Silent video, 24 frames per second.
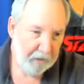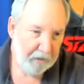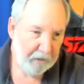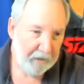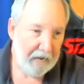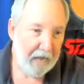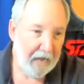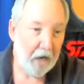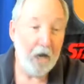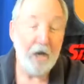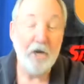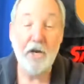
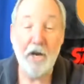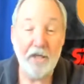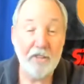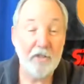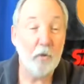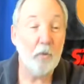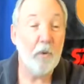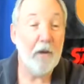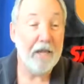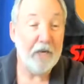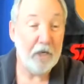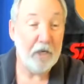now, another
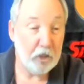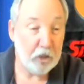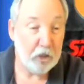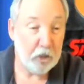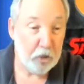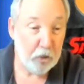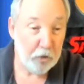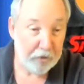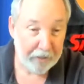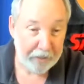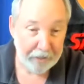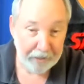way to
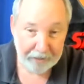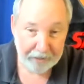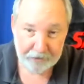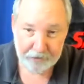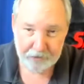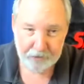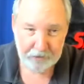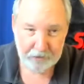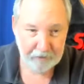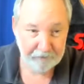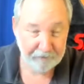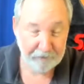do
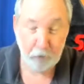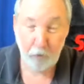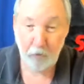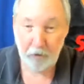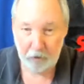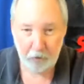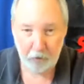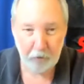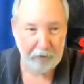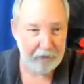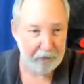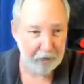this, if you want
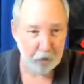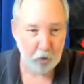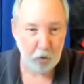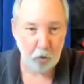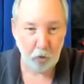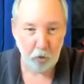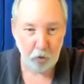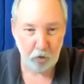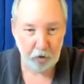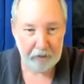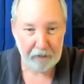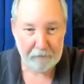to create a
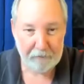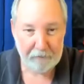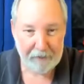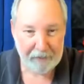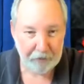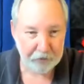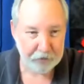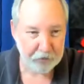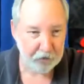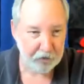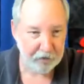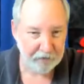cool
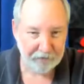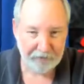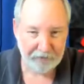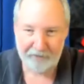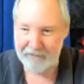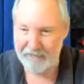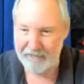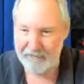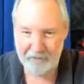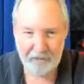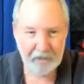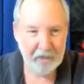email server
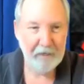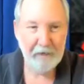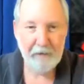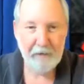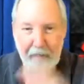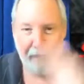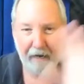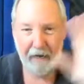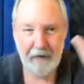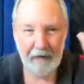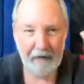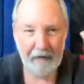that
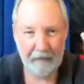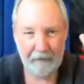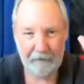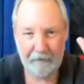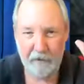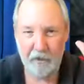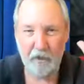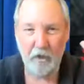uh, you